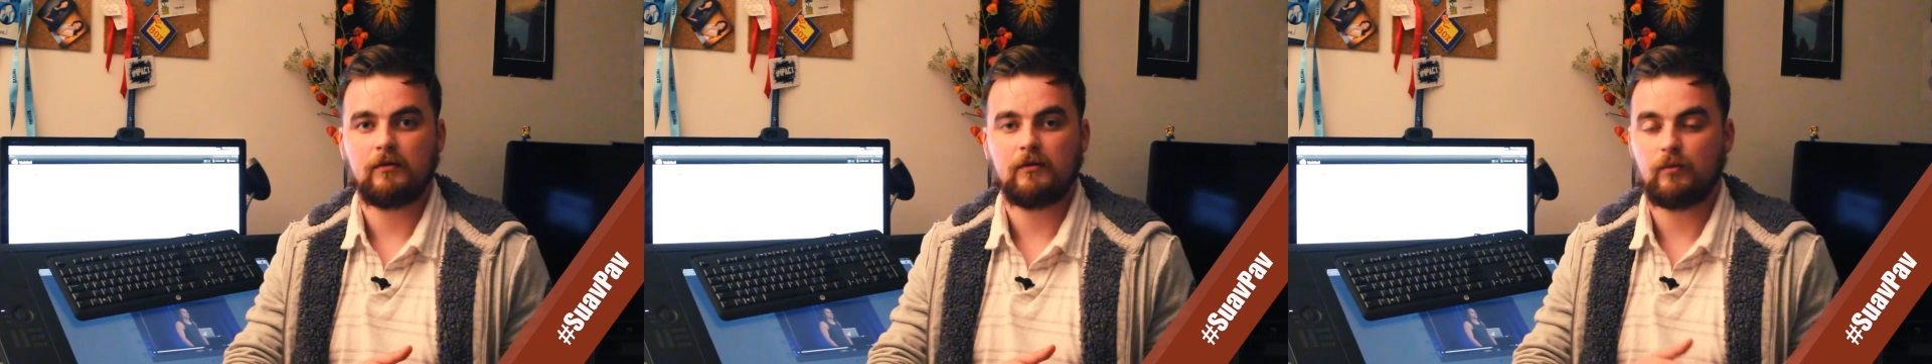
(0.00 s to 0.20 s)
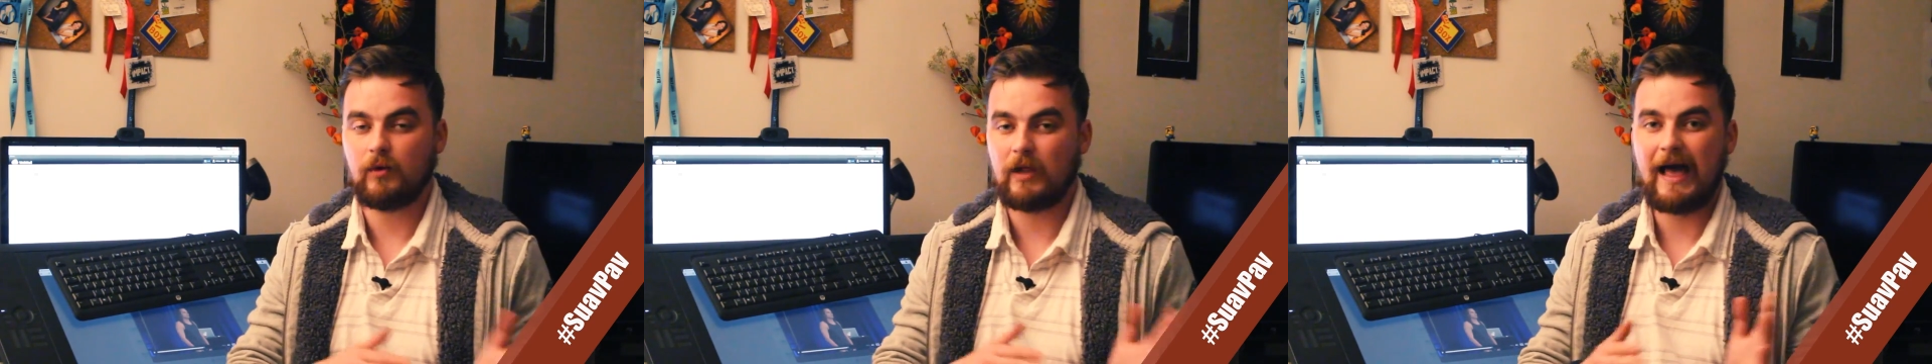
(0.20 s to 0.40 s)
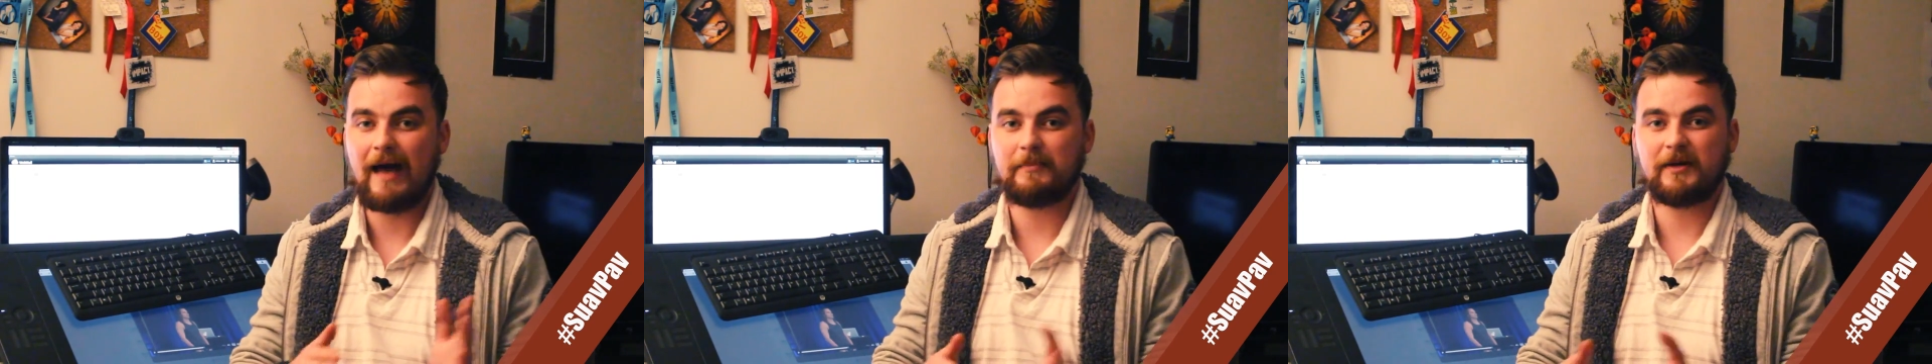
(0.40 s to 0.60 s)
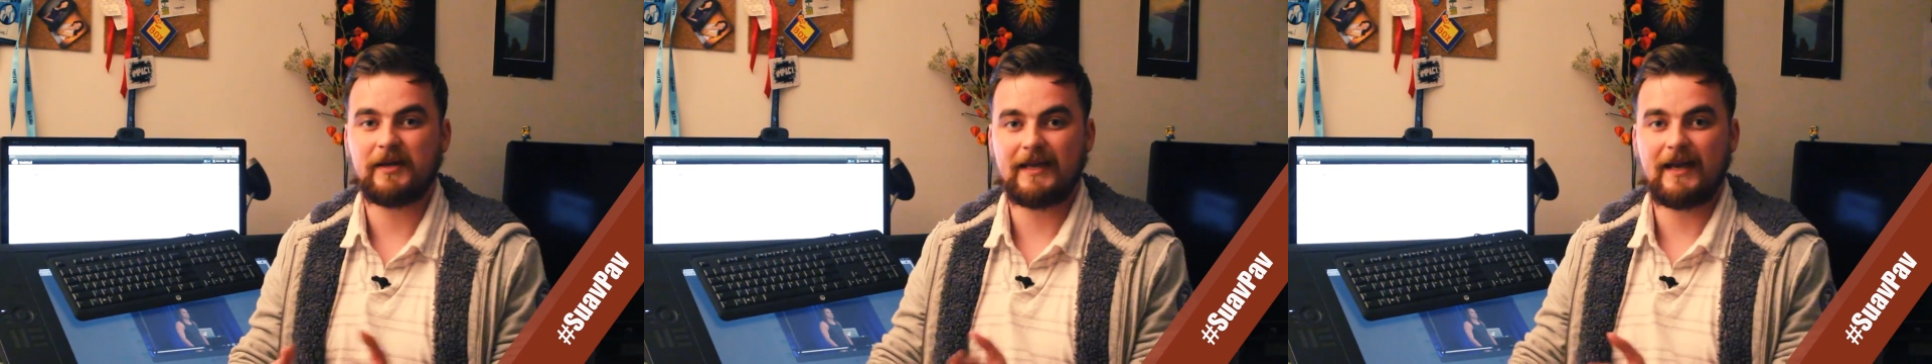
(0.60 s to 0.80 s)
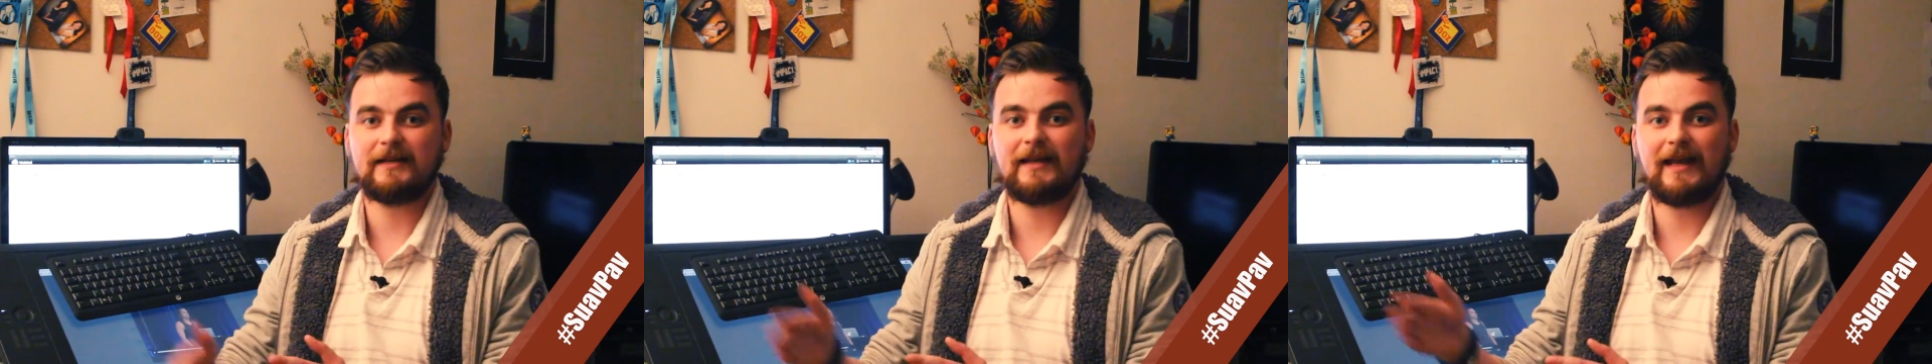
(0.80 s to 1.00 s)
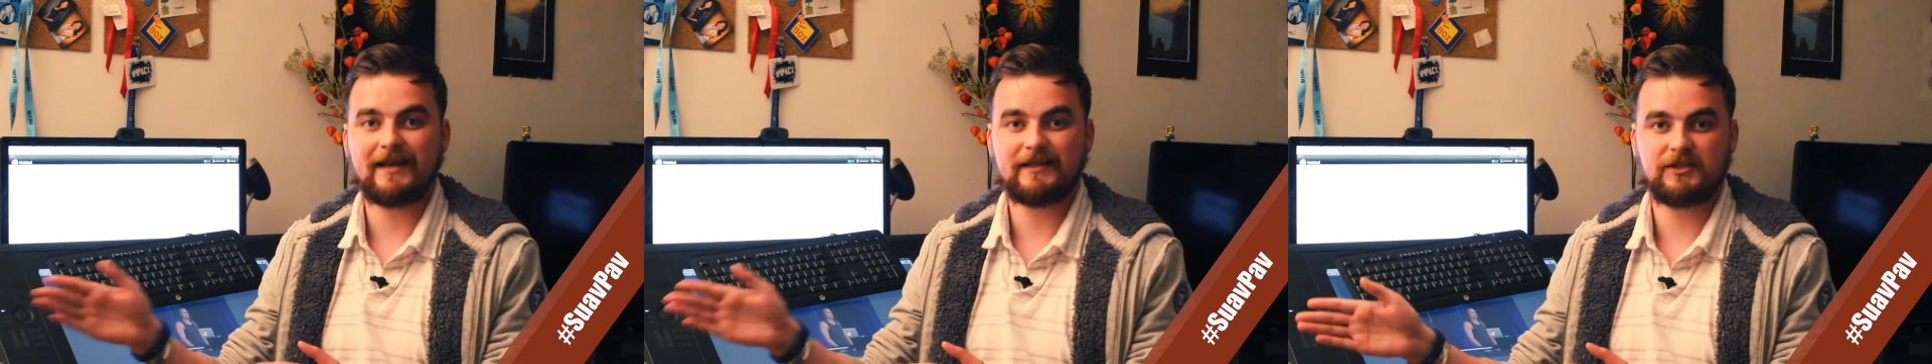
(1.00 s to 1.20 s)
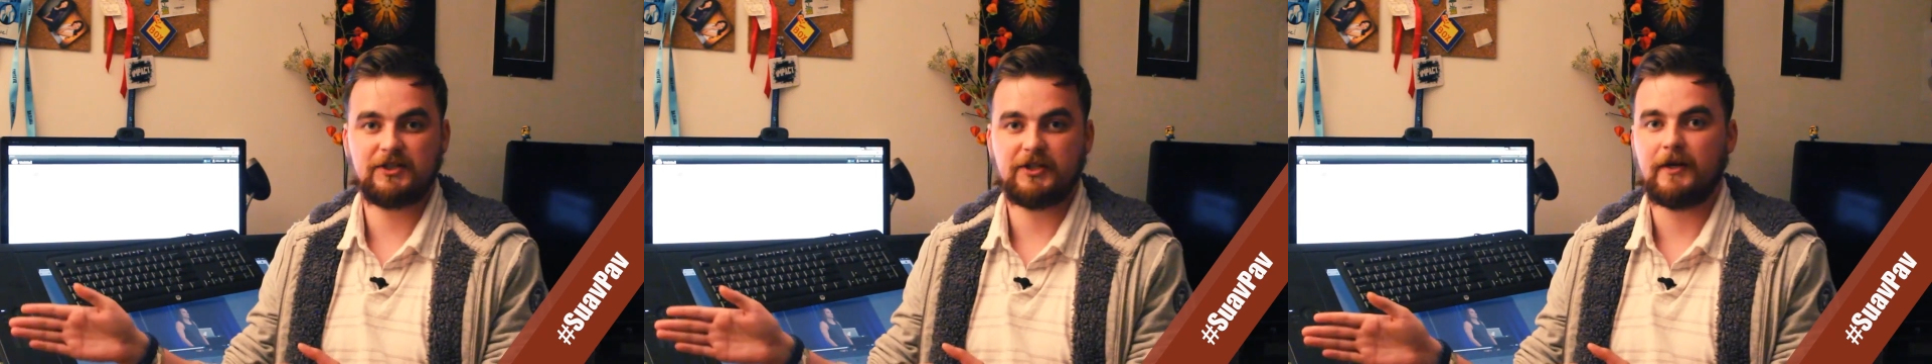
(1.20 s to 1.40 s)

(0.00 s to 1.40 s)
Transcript: will happen again next